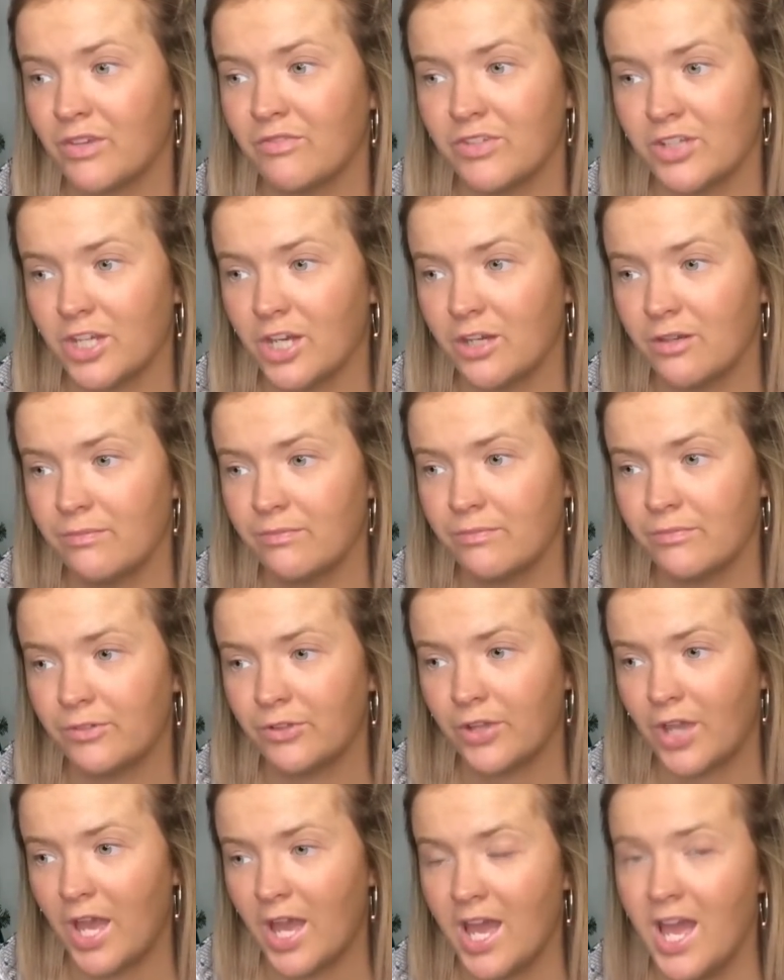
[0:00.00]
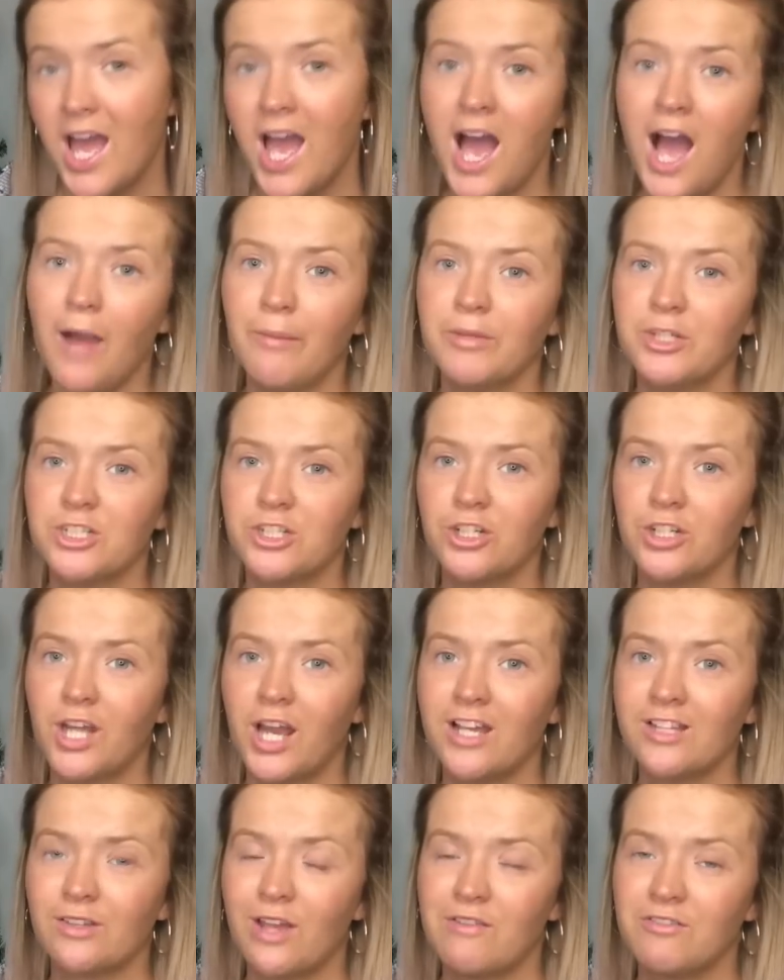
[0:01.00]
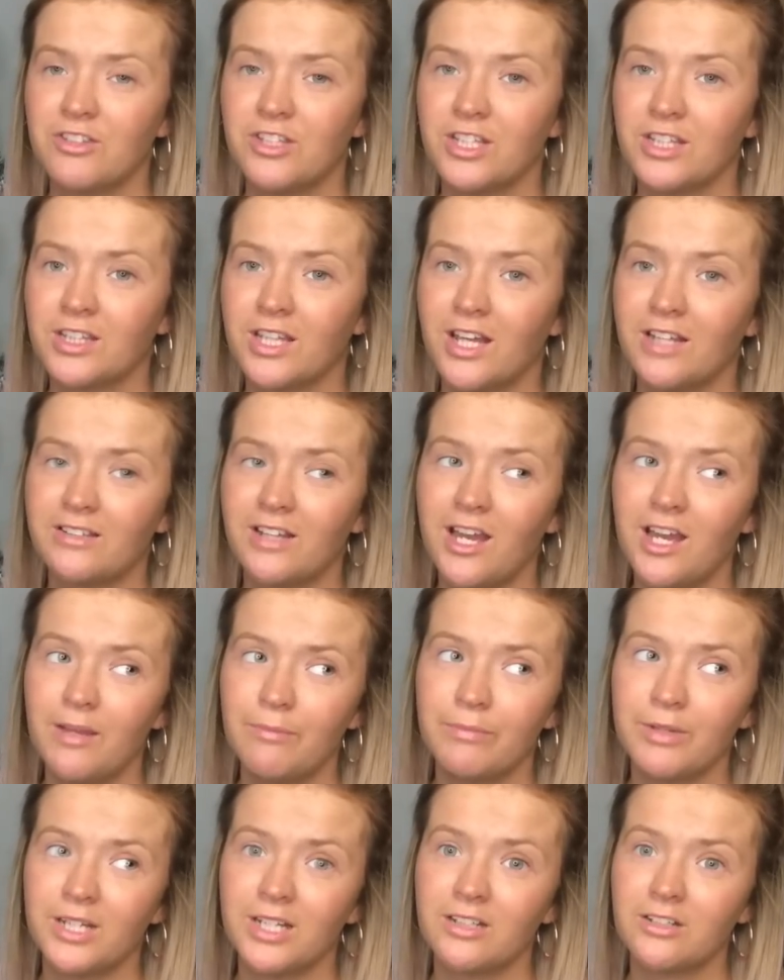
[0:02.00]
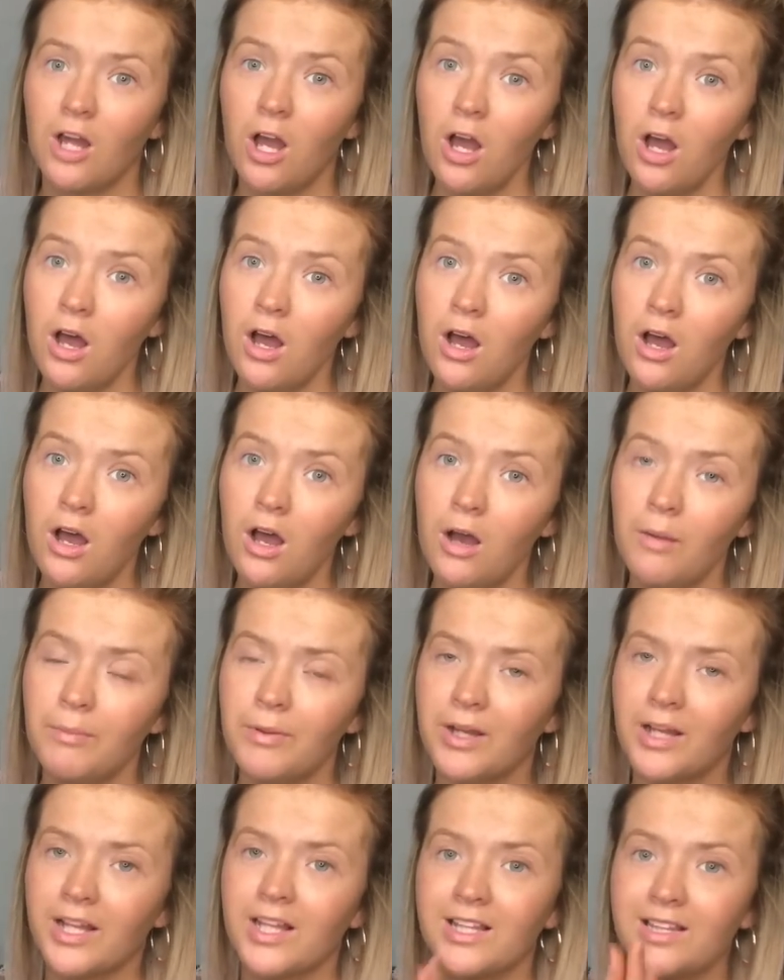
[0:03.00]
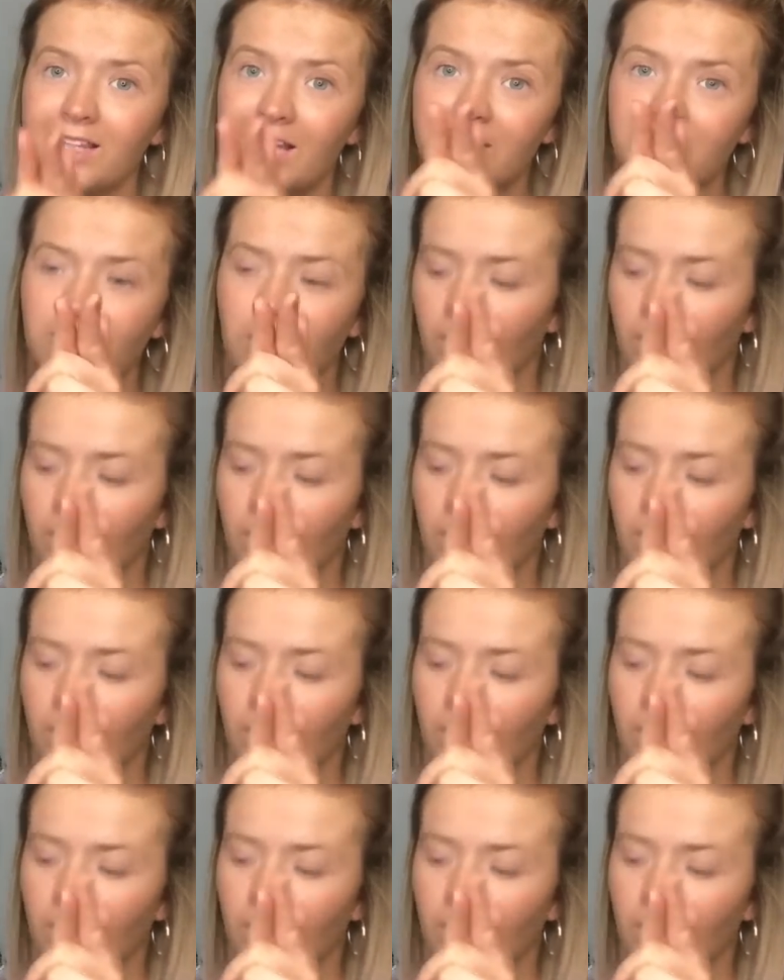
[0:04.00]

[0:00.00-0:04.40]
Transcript: video so yeah I'm gonna show you guys everything that I picked up let's